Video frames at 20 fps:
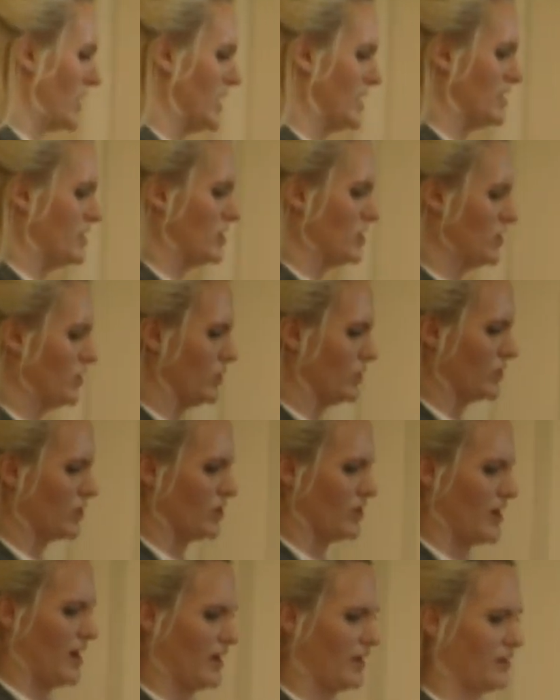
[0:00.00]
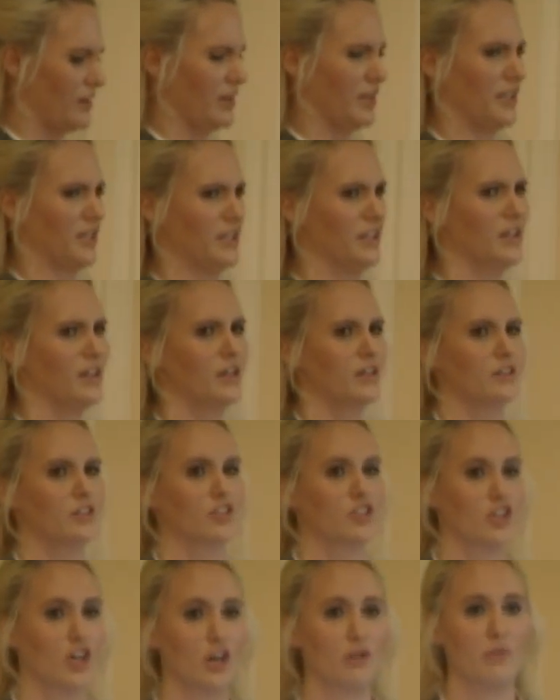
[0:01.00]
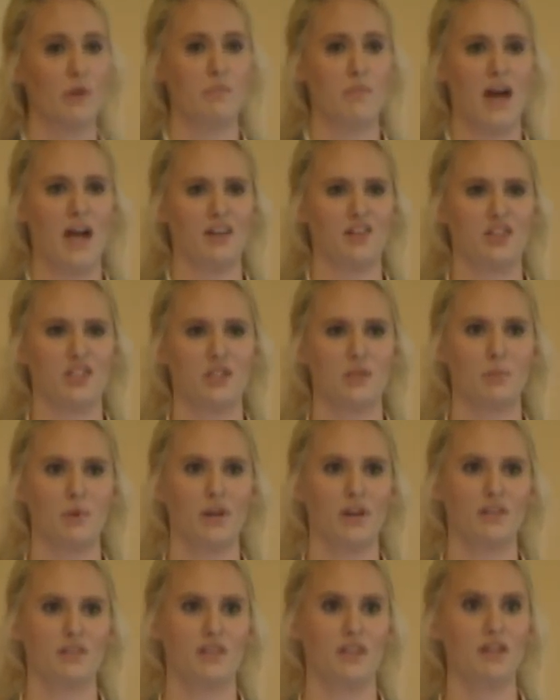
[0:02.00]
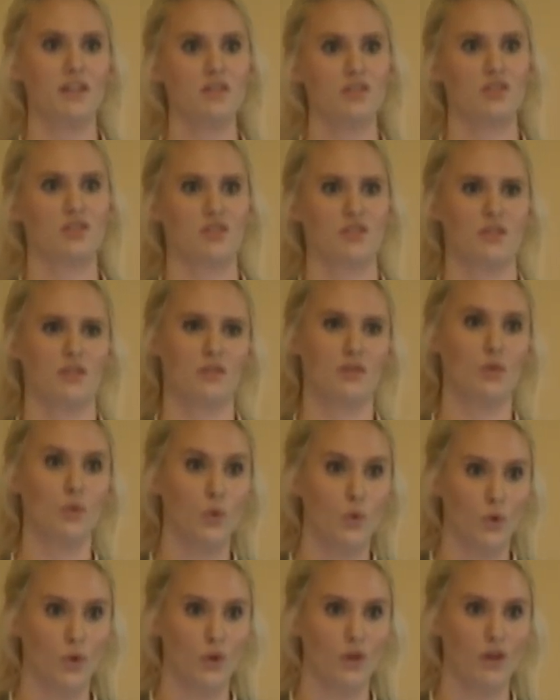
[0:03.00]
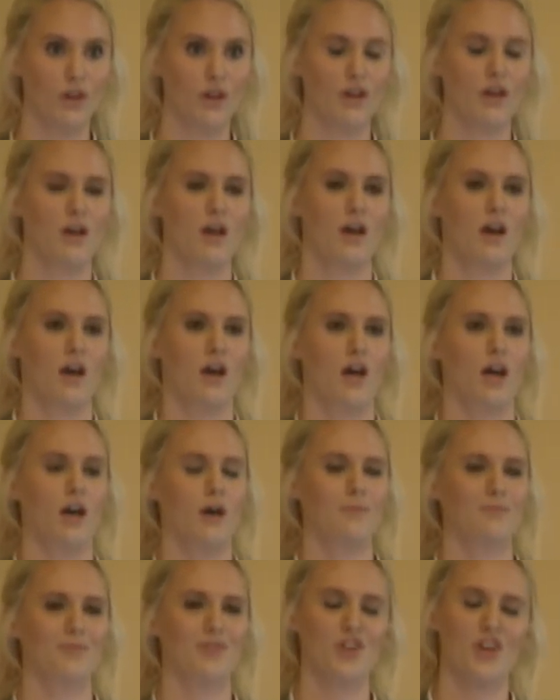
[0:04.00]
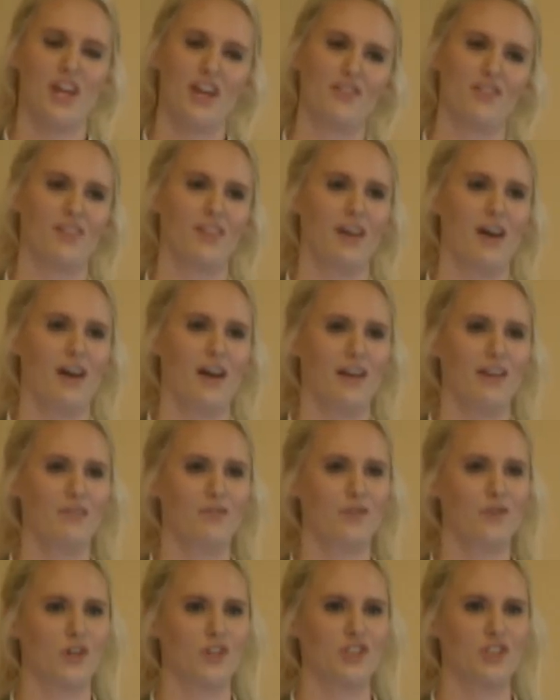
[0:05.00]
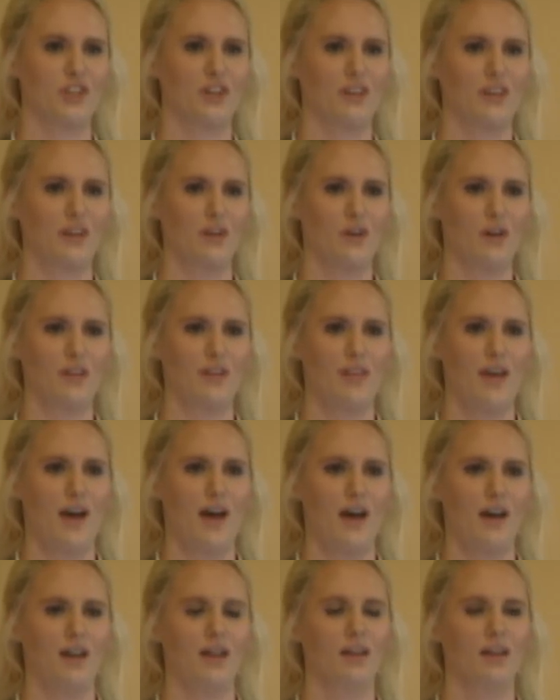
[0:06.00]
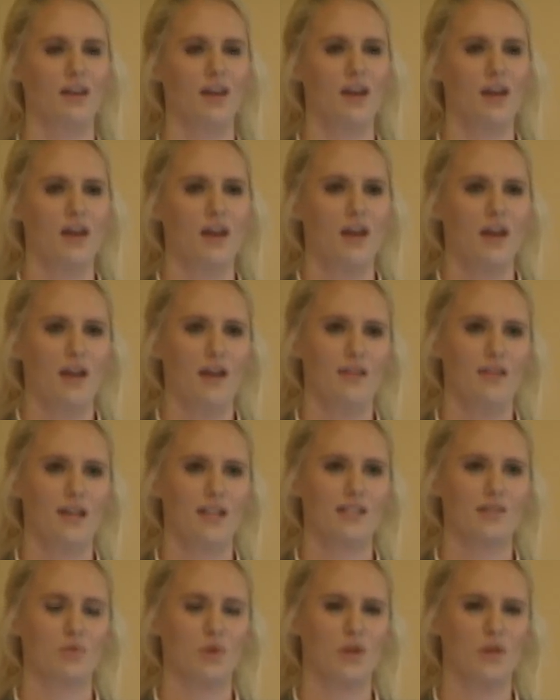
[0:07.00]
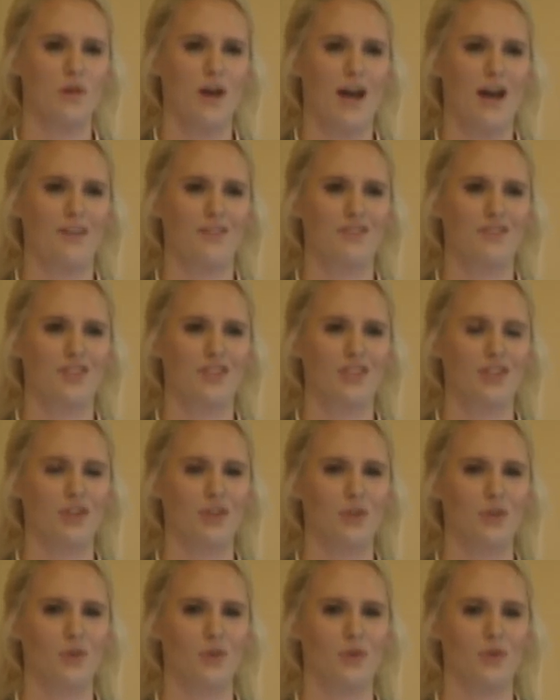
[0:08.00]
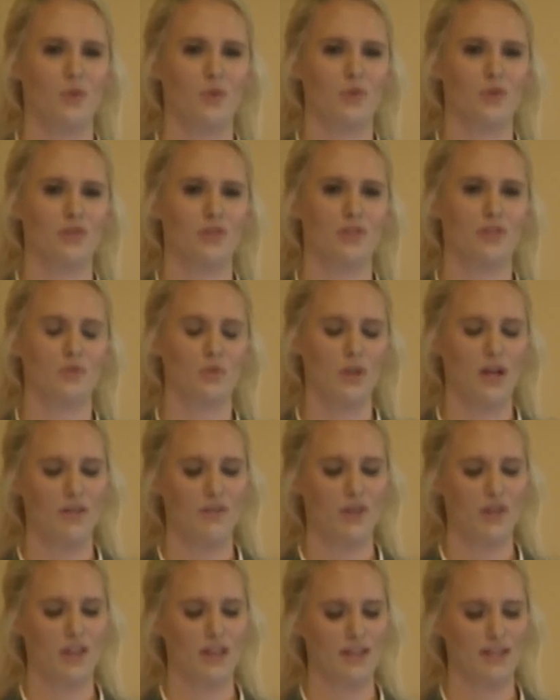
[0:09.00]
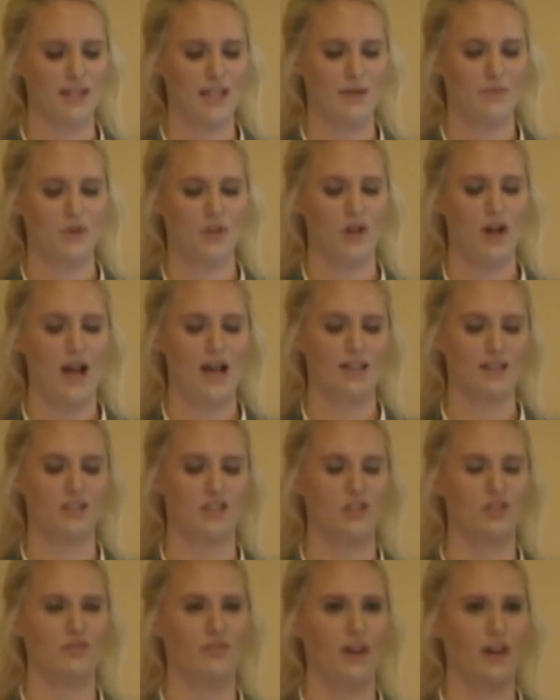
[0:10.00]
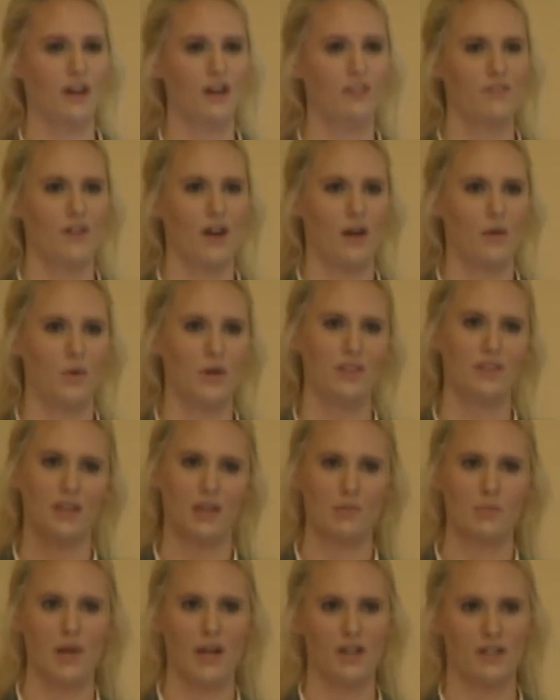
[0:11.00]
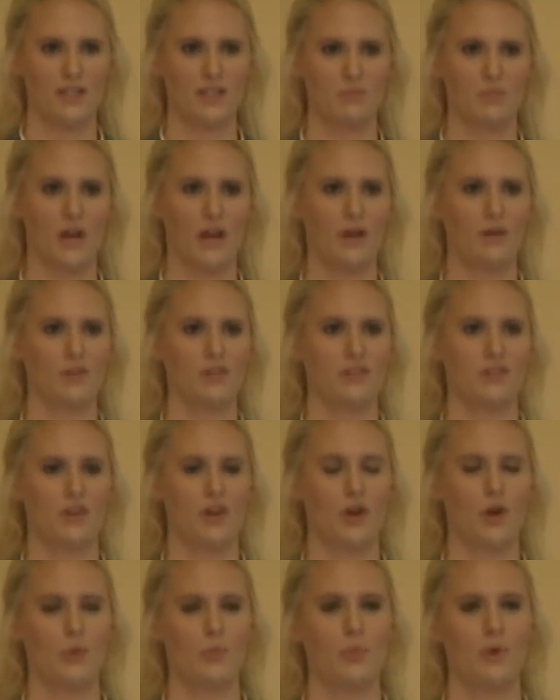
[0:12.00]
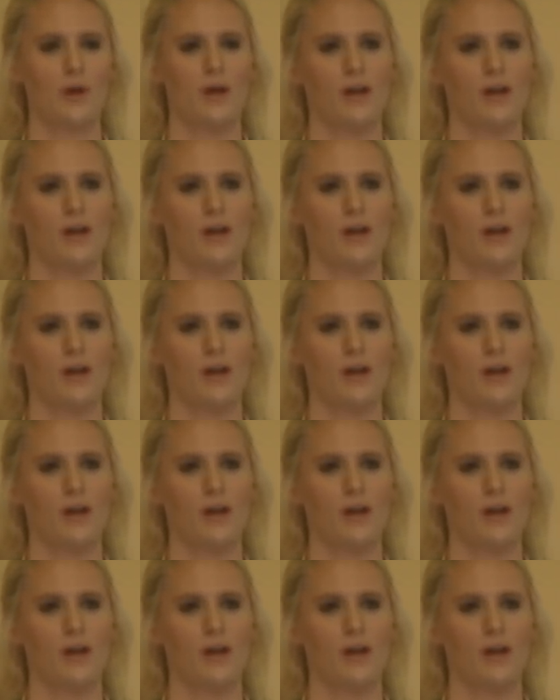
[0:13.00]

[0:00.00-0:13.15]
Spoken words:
it to correctly determine matches because it is just a tool. You can't rely, unfortunately, on that. And that's what you have to, whenever the examiner has to verify with the comparison microscope,